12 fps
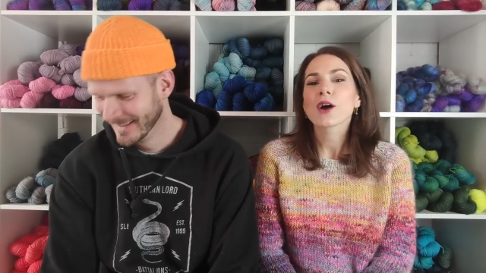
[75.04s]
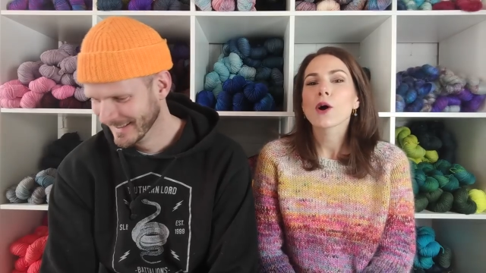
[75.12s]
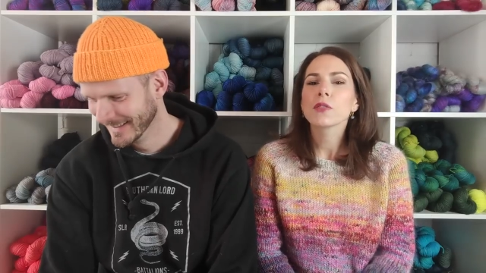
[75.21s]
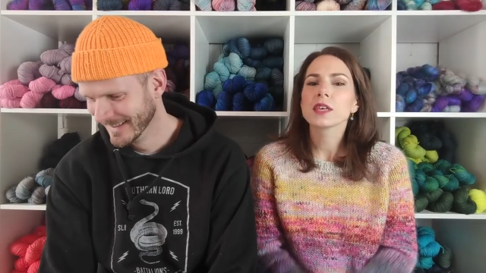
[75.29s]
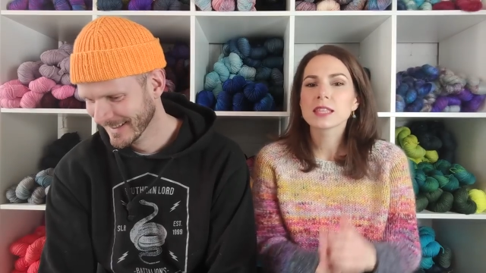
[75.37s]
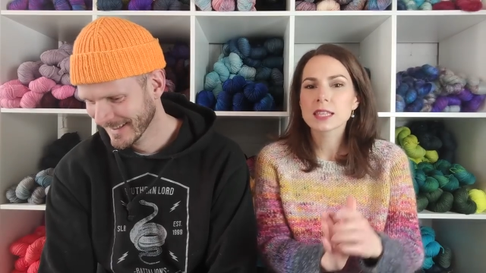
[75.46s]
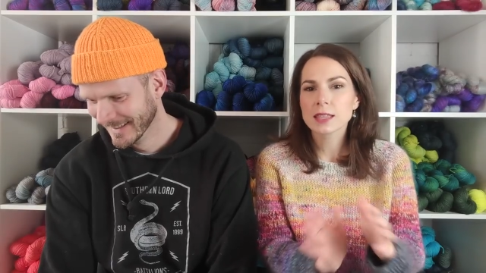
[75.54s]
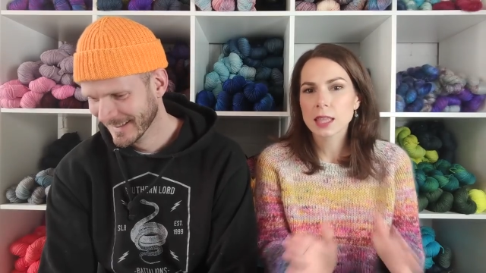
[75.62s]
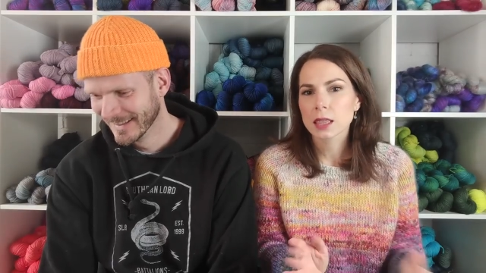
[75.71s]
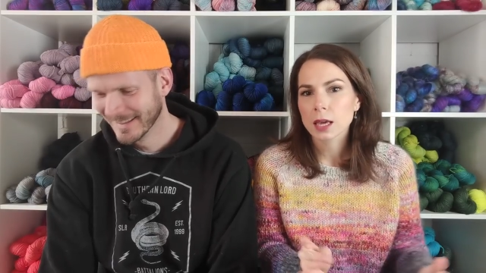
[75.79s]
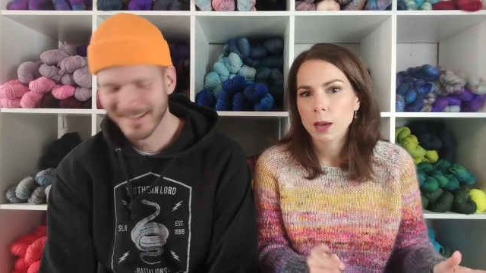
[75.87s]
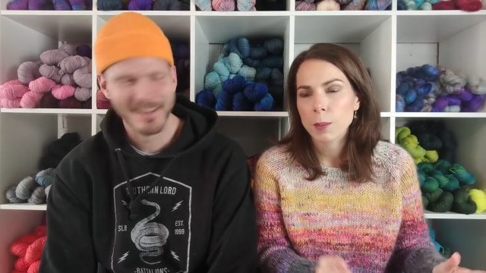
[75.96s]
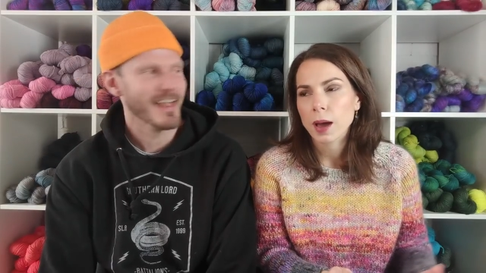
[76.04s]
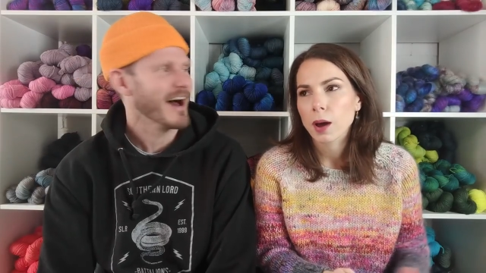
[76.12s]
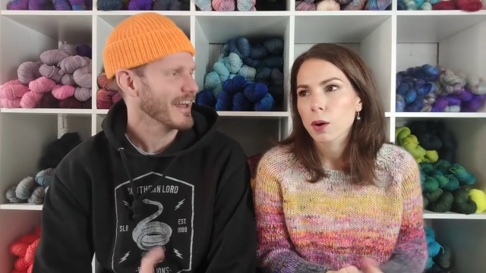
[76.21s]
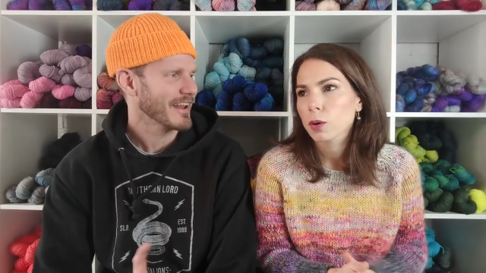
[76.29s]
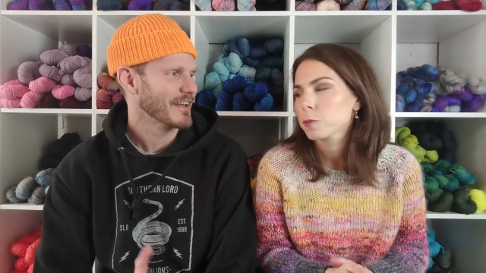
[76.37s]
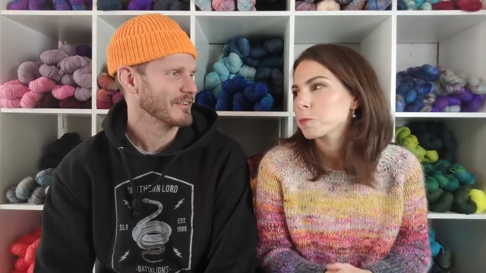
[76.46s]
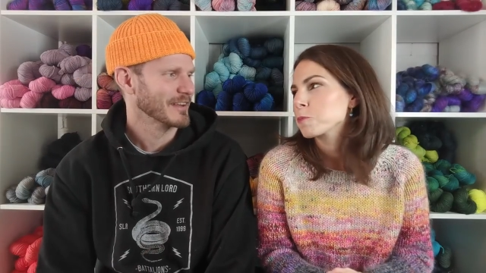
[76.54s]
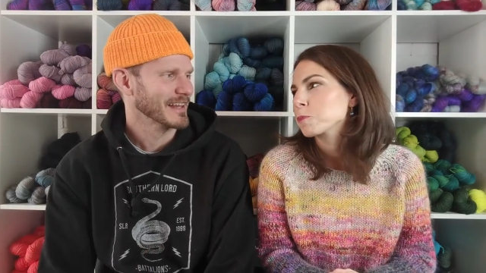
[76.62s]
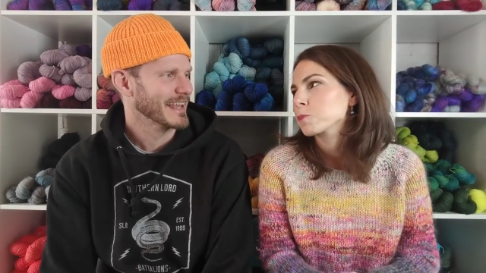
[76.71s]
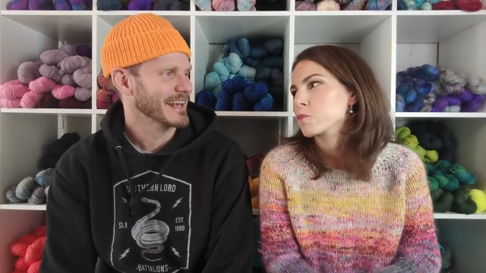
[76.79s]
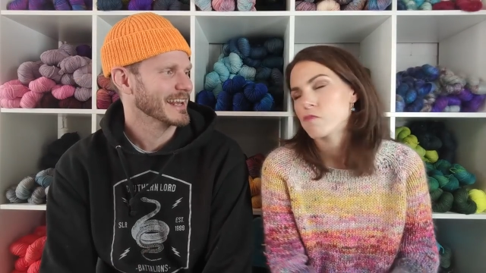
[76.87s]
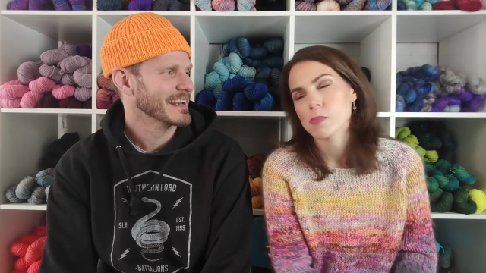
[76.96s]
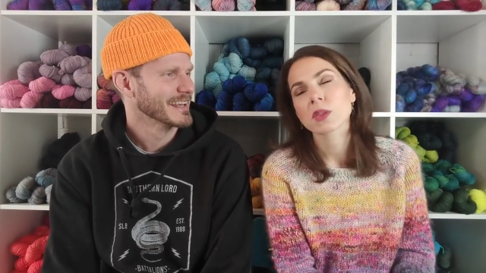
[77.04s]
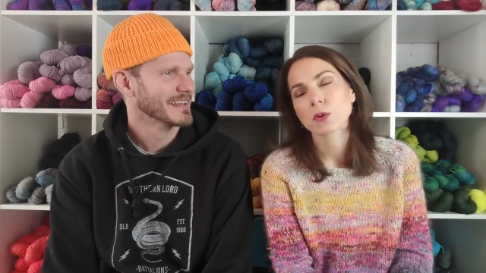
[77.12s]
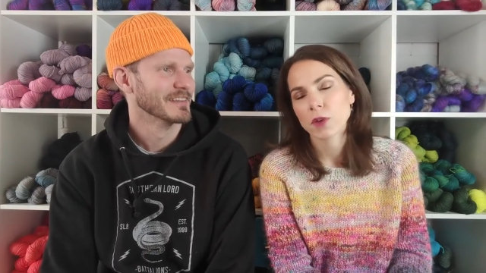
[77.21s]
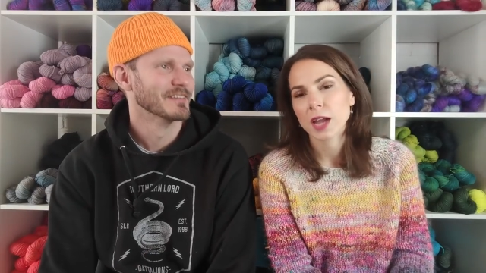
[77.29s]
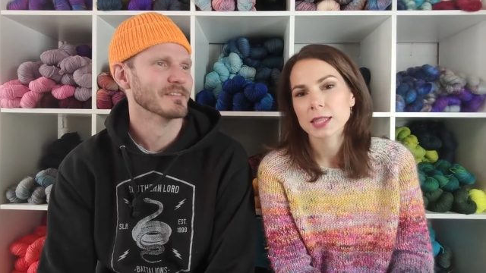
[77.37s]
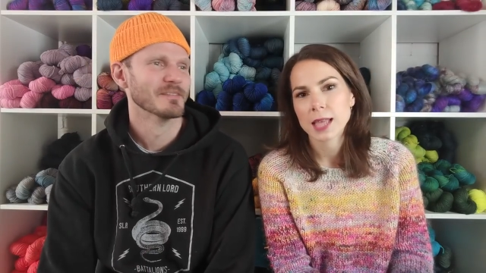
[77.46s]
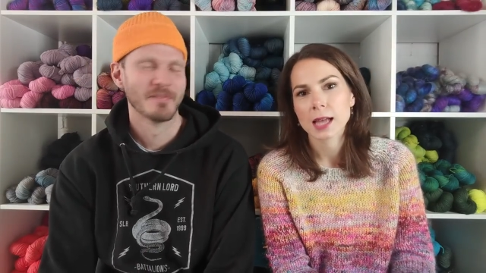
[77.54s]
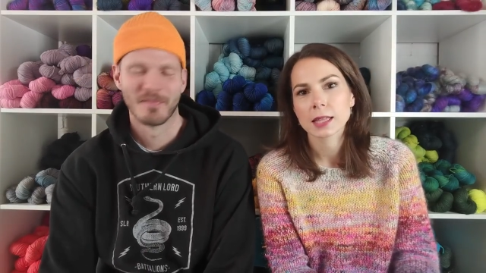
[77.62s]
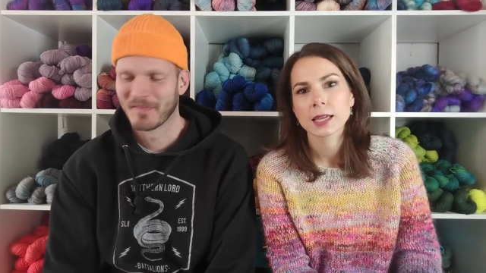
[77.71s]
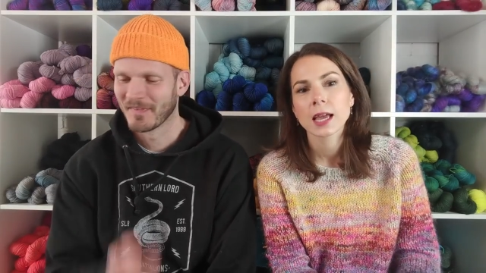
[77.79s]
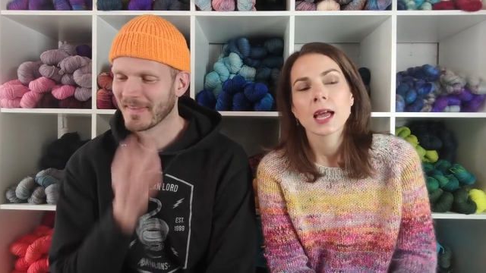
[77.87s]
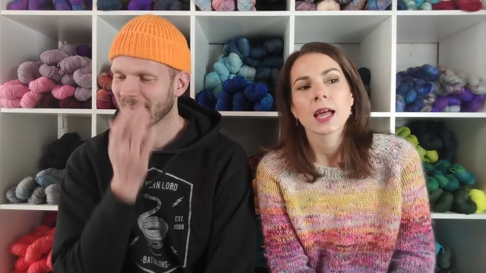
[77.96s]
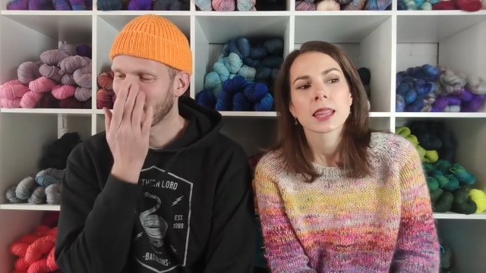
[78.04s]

Speaker 1: so this is the thing about Not unrelated. Right, exactly.